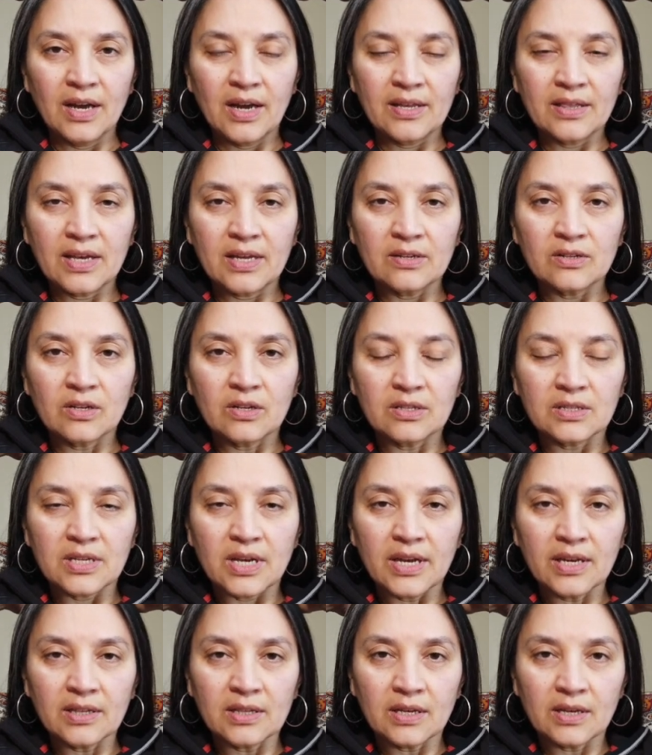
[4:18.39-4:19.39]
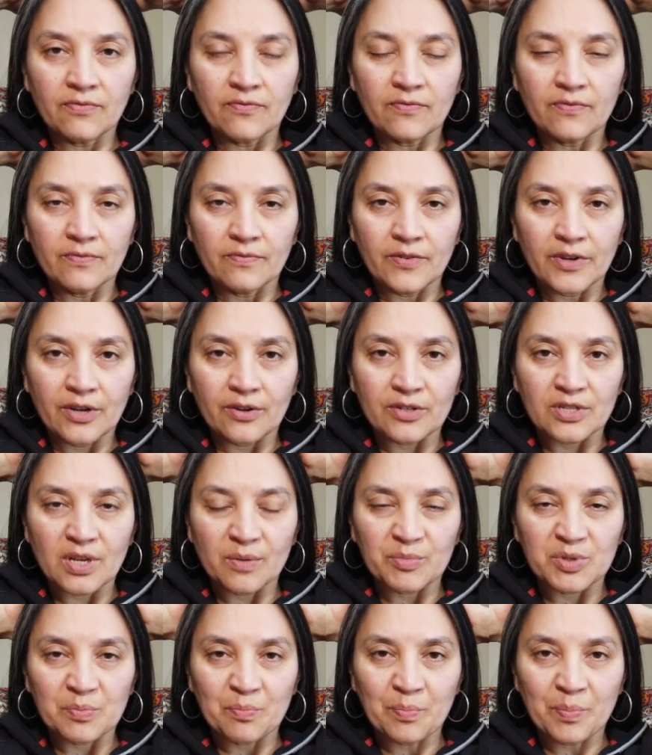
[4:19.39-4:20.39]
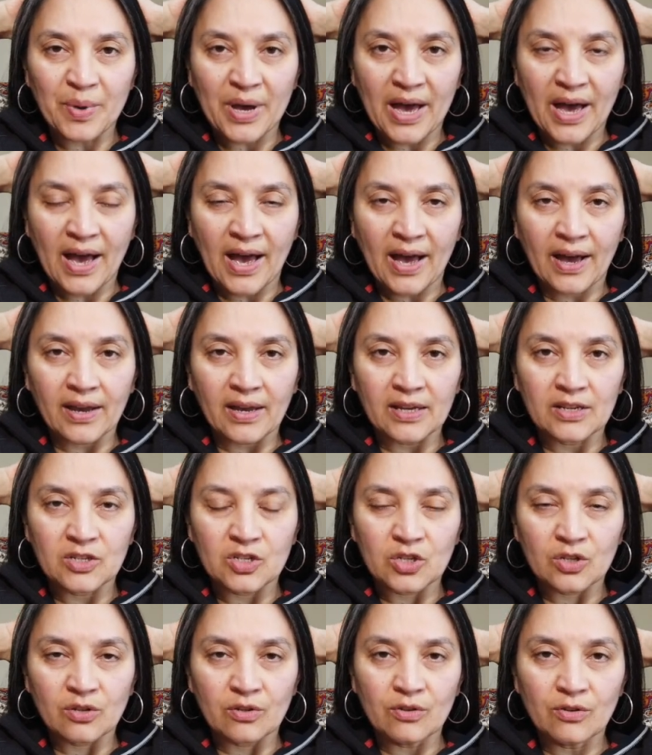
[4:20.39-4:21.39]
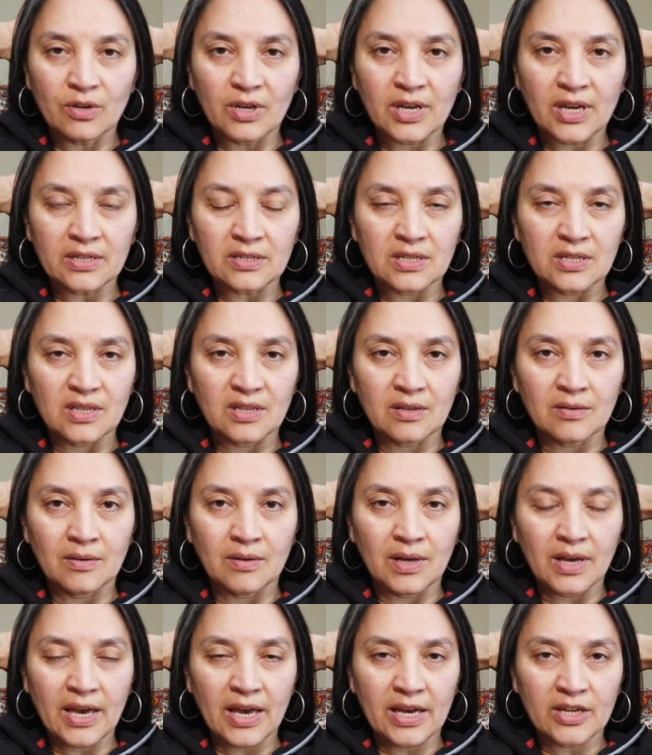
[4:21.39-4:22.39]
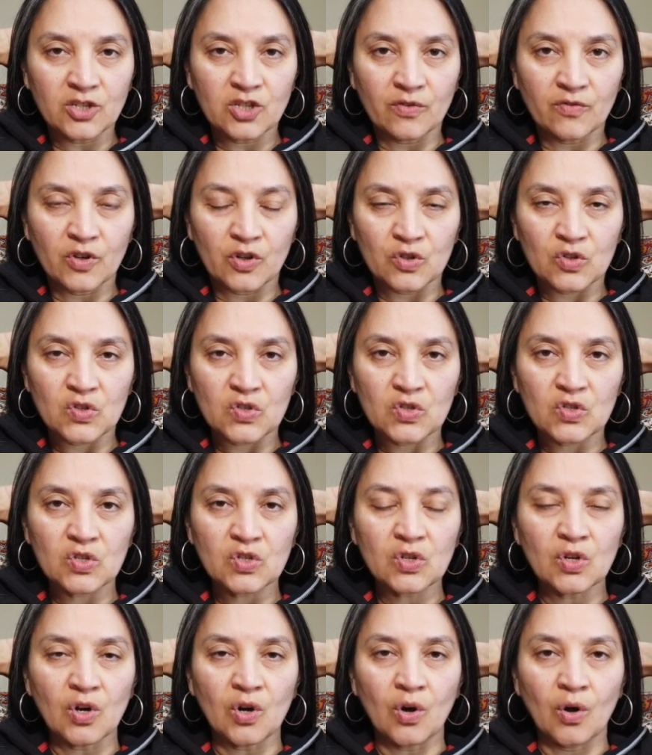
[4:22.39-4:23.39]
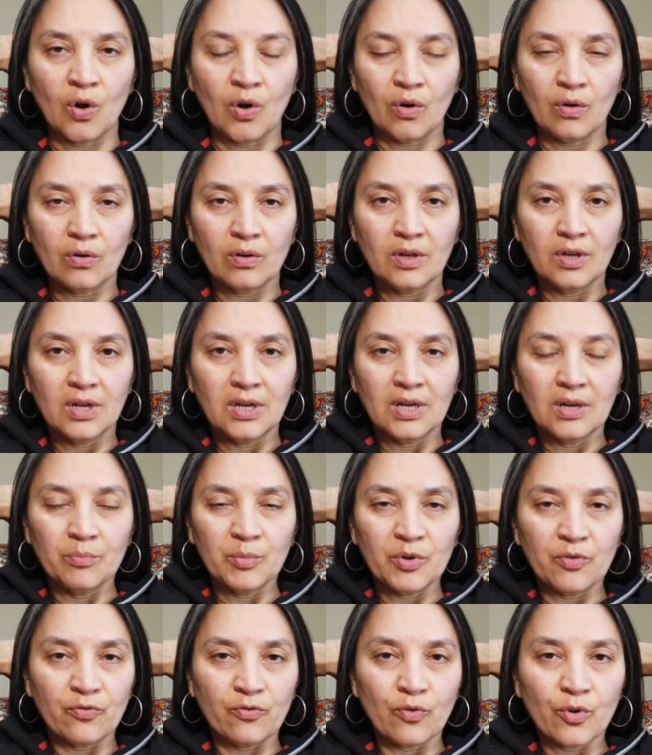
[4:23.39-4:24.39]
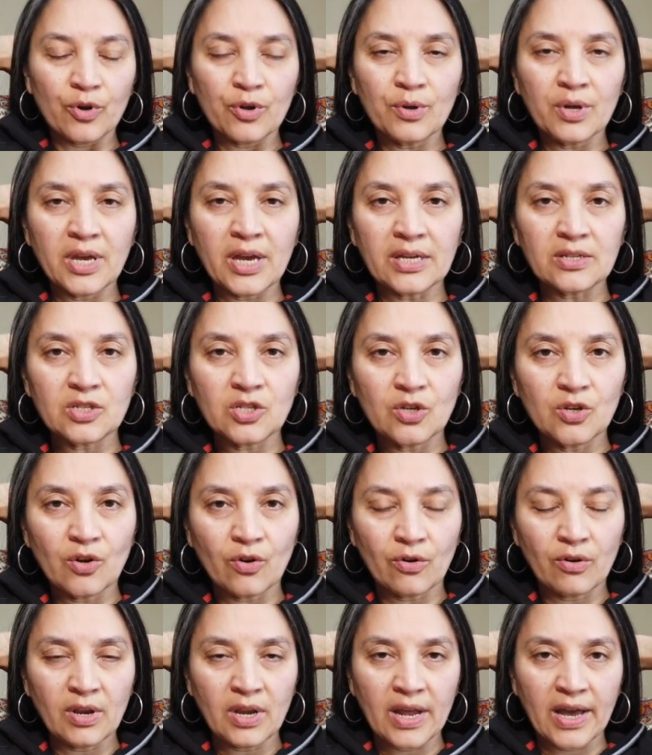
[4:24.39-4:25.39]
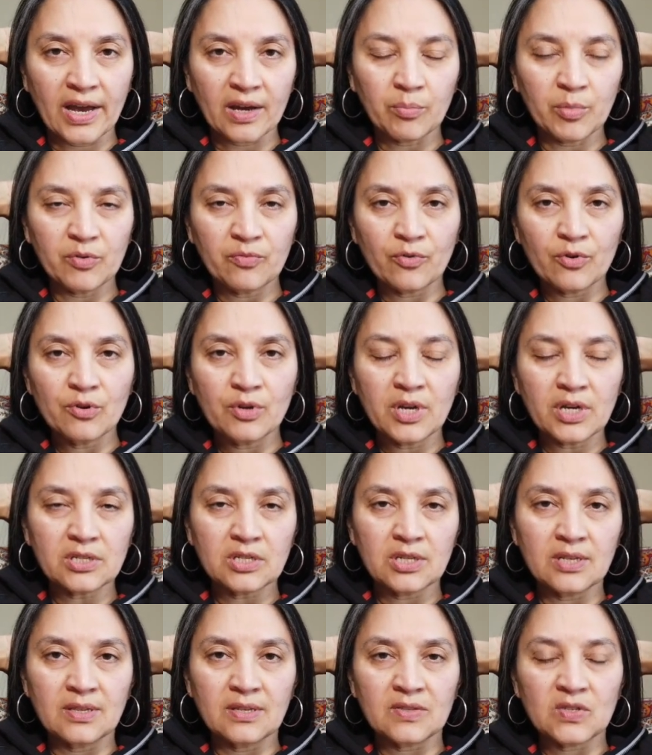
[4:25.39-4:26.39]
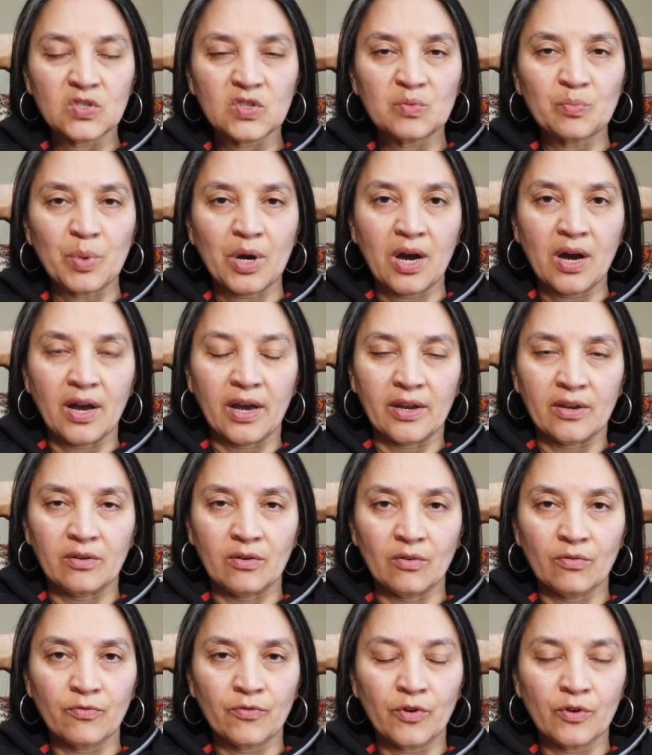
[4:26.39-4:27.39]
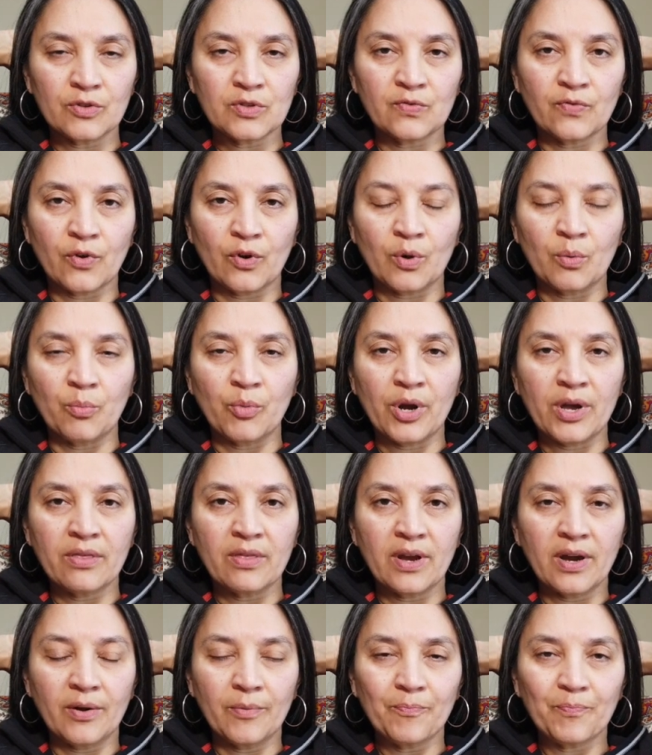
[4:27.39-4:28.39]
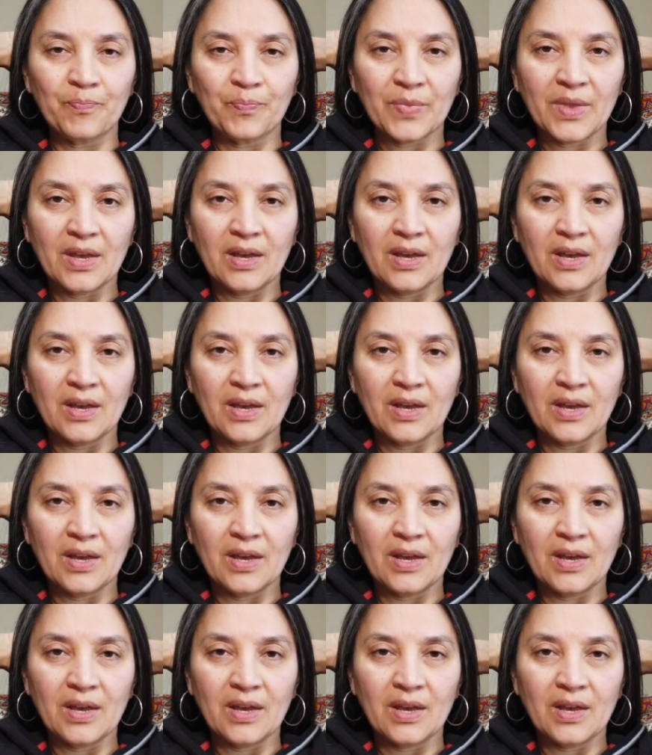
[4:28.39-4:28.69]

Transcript: and then take the fingertips back until you get to the edge of your skull, before you get to your neck, before you get to the spine, your first vertebrae there.